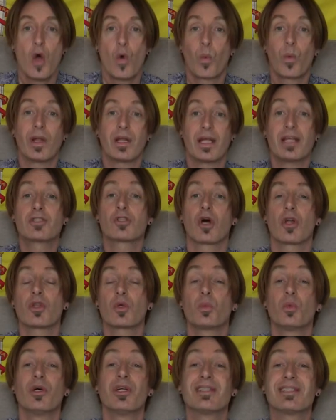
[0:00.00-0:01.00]
Well, it's got the
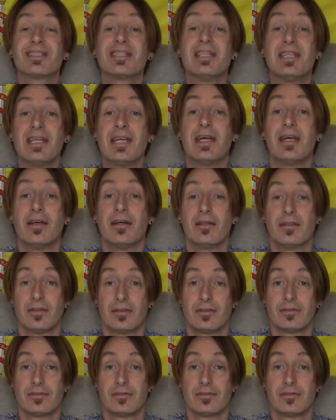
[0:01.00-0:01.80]
word gear,